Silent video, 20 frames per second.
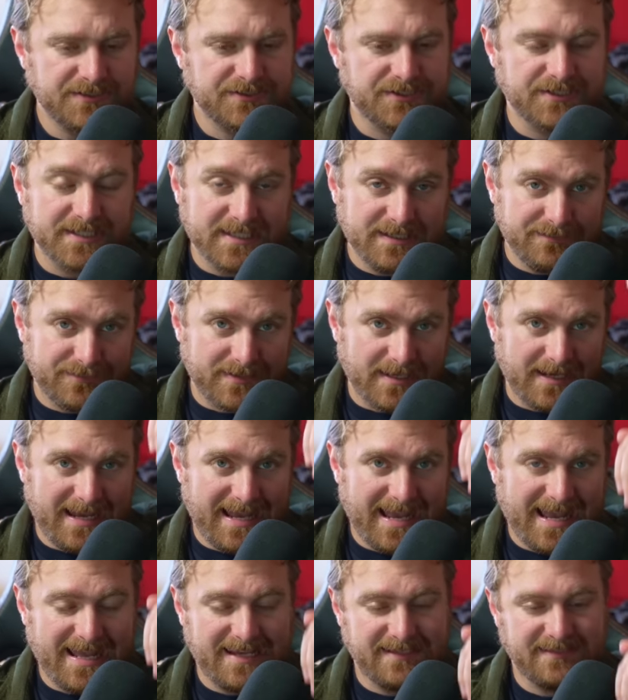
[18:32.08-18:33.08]
Sinkivka
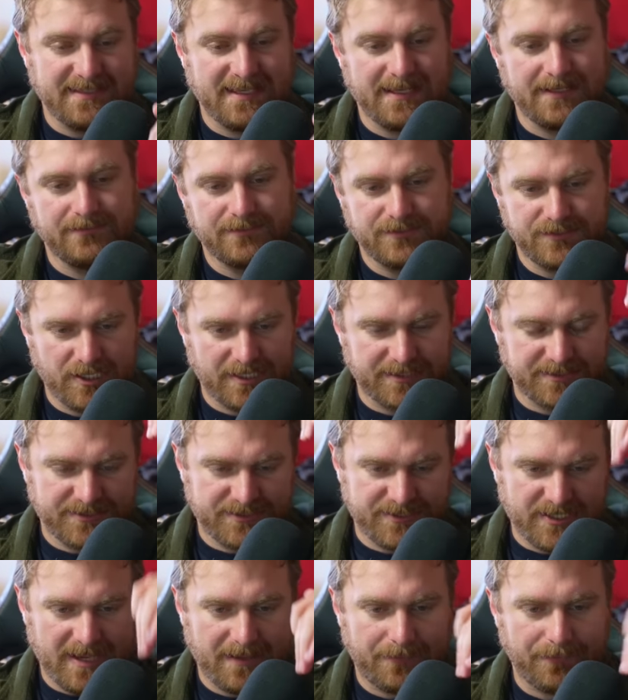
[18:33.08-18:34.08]
and then
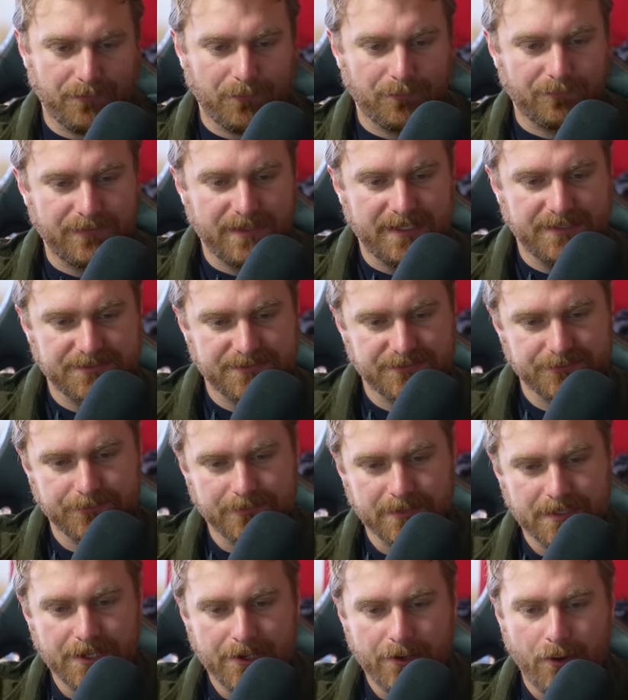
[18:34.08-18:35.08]
just south of there
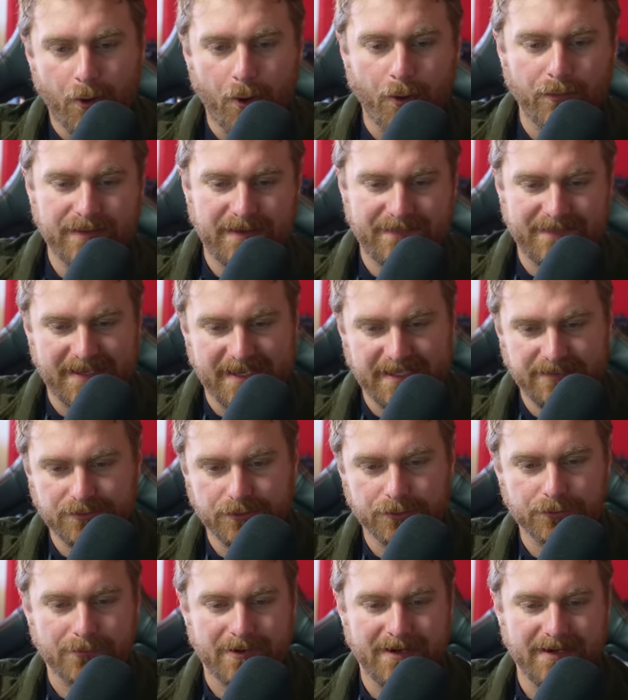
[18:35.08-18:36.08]
too. On the other hand,
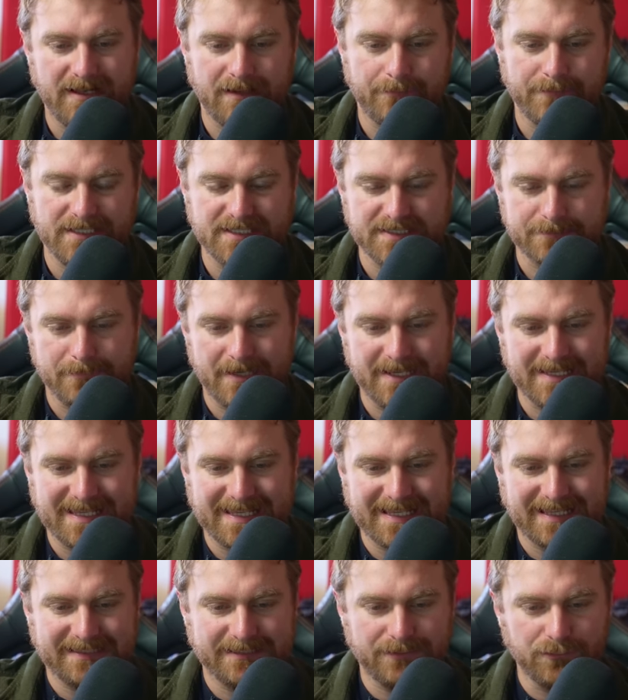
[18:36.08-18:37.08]
the Ukrainian army is
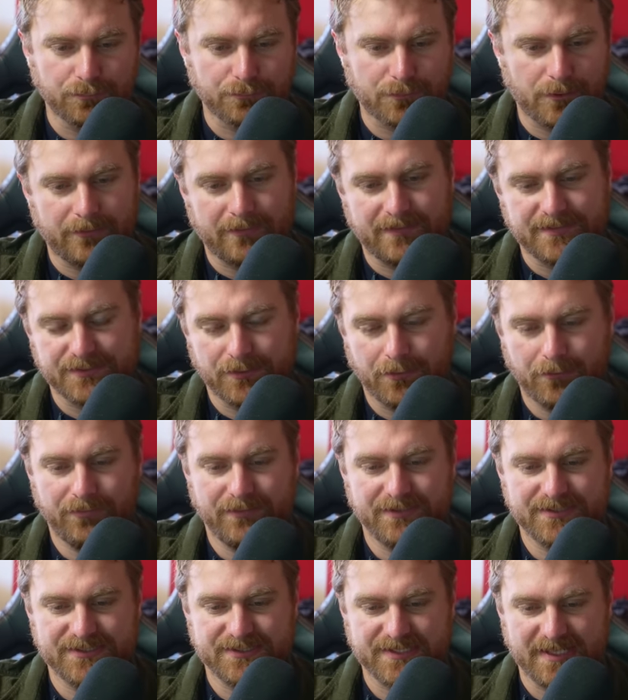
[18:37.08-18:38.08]
making little progress
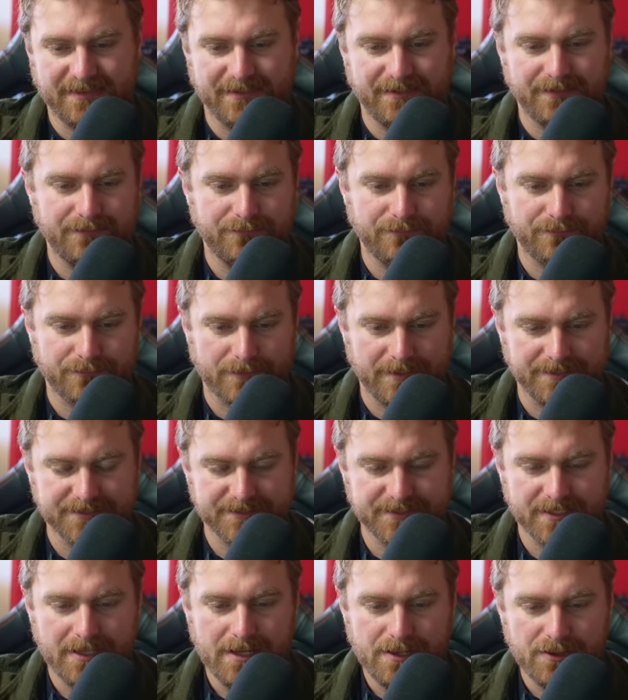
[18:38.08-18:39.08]
on the southern
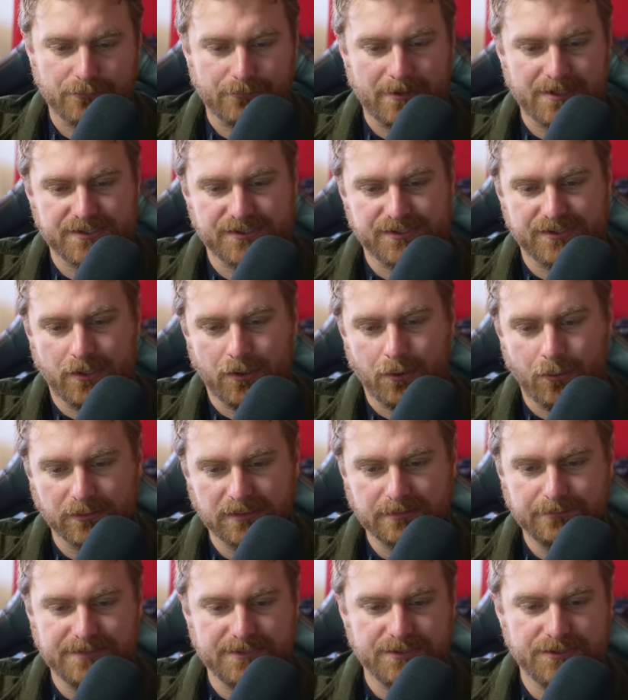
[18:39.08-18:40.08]
fronts. The Russians are
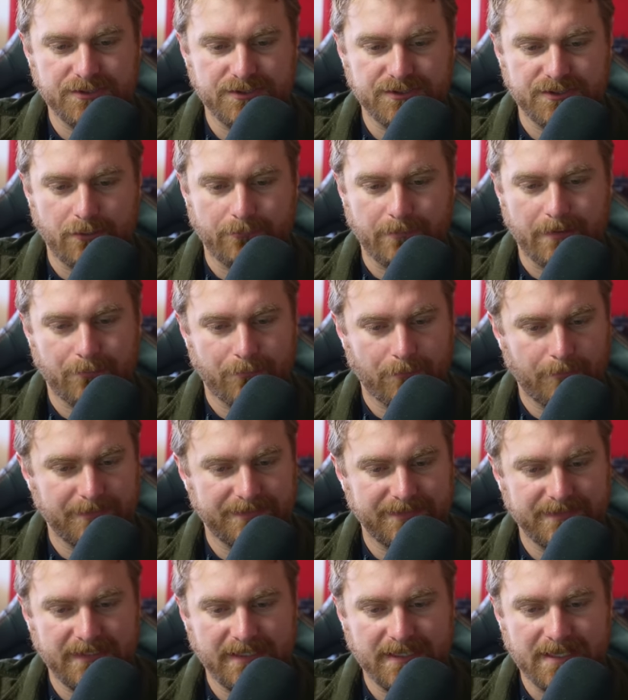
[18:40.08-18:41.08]
holding positions around
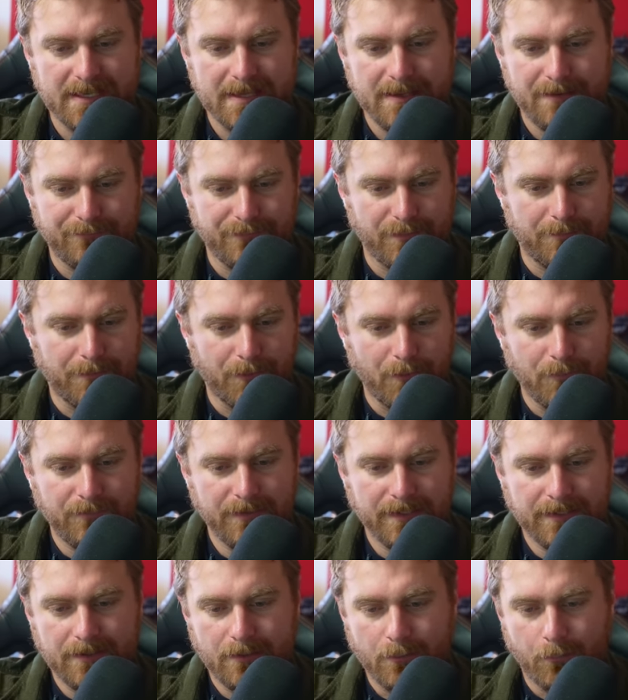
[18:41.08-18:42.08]
Robertini,
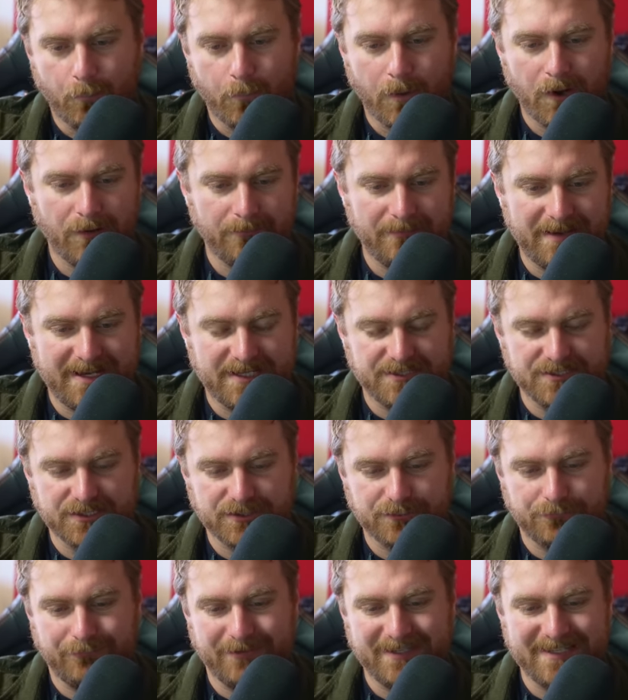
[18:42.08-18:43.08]
Verbovi, while
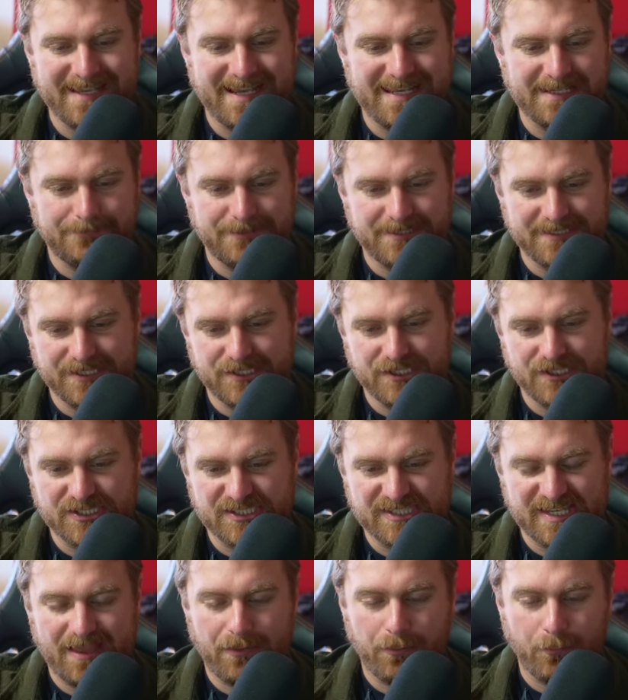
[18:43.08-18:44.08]
managing to regain
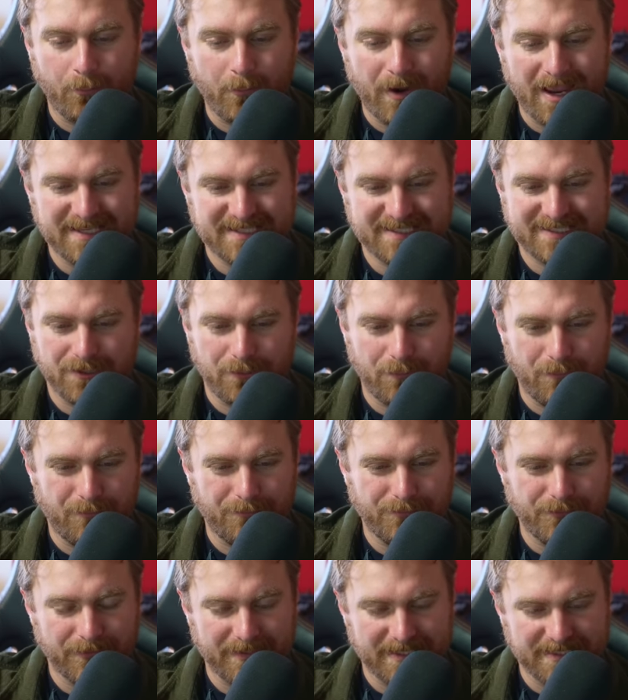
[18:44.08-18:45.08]
positions southwest
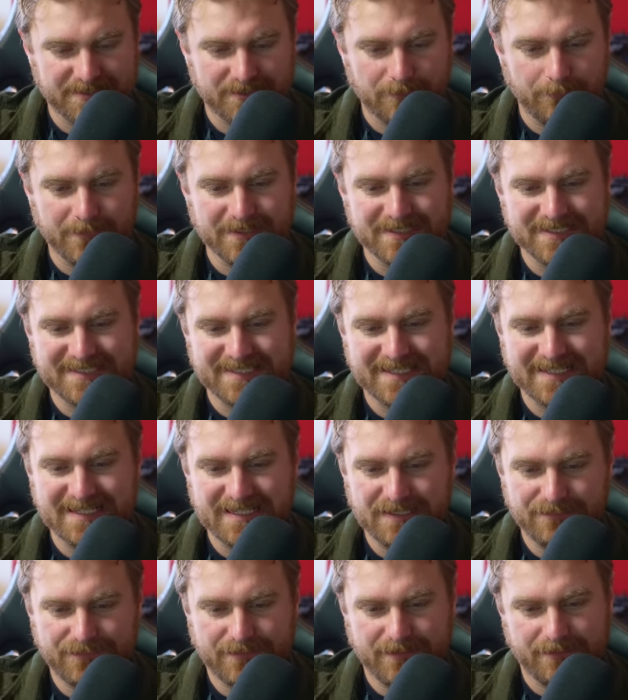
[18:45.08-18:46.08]
of Donetsk, with
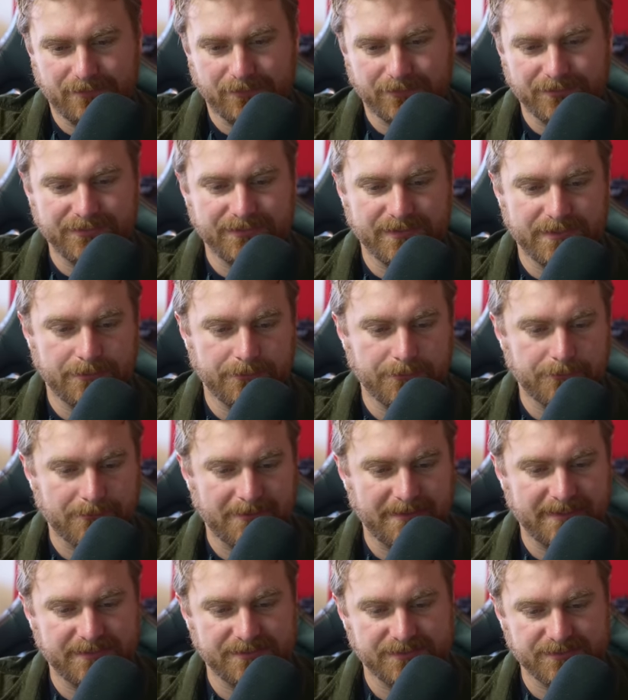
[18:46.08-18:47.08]
significant losses in the
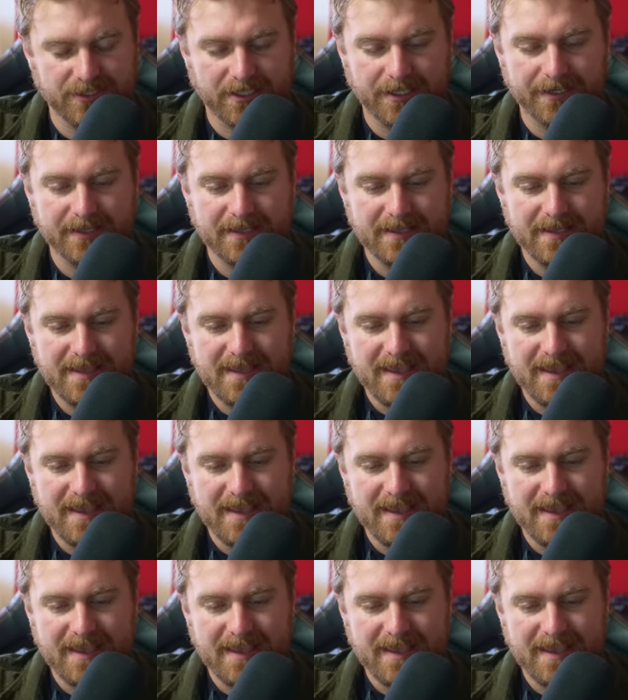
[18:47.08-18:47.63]
Ukrainian side.